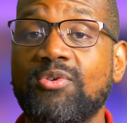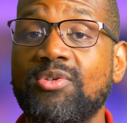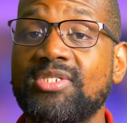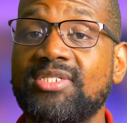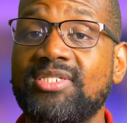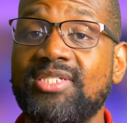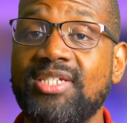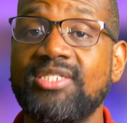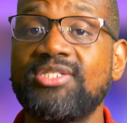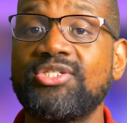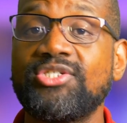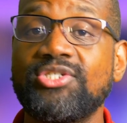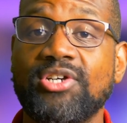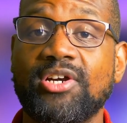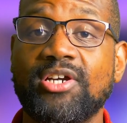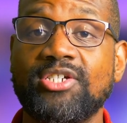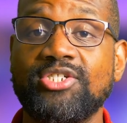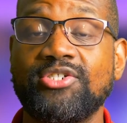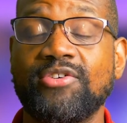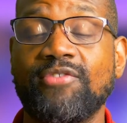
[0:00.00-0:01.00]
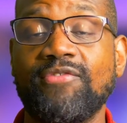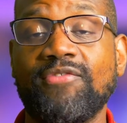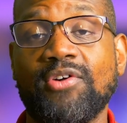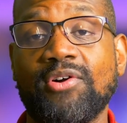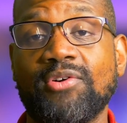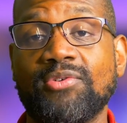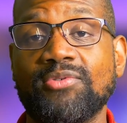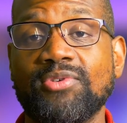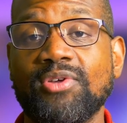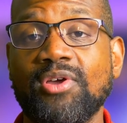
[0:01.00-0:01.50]
or discharge your
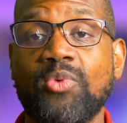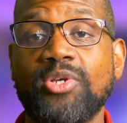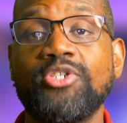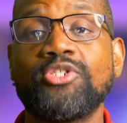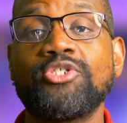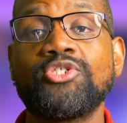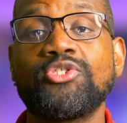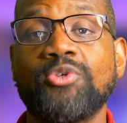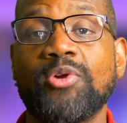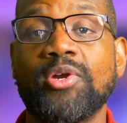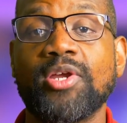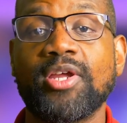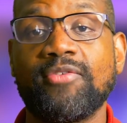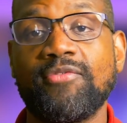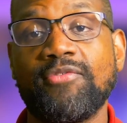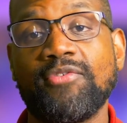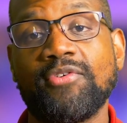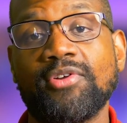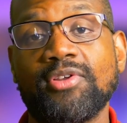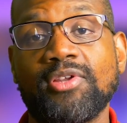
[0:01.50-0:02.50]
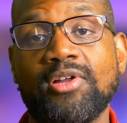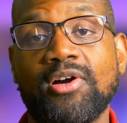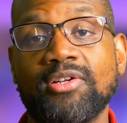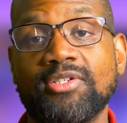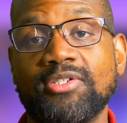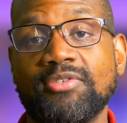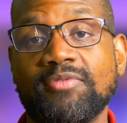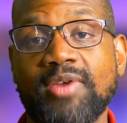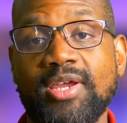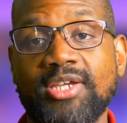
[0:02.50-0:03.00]
phone when you're storing it for a long
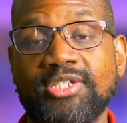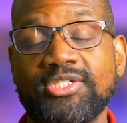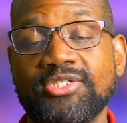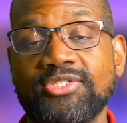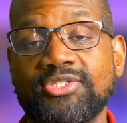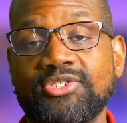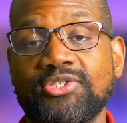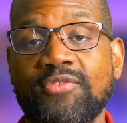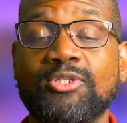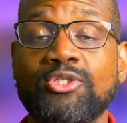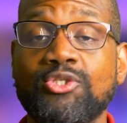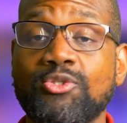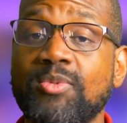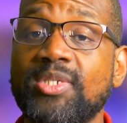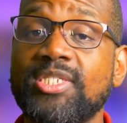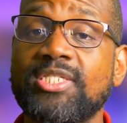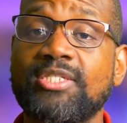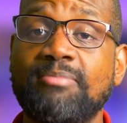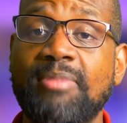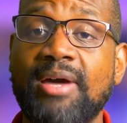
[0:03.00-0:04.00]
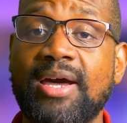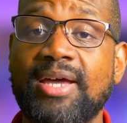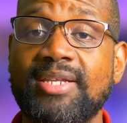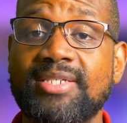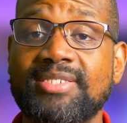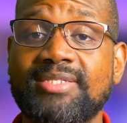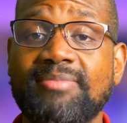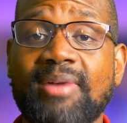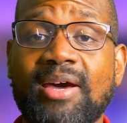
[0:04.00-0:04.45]
duration. So the sweet spot is